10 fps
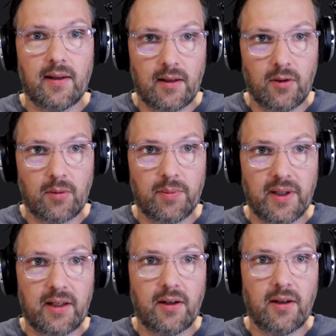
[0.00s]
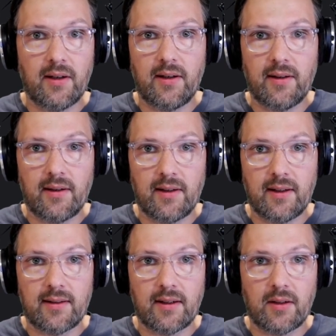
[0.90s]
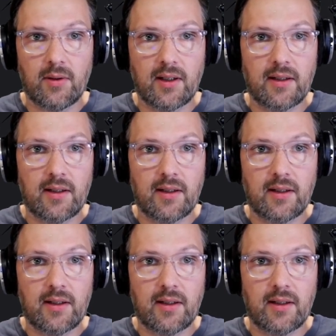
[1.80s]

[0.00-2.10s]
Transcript: look better. There's our,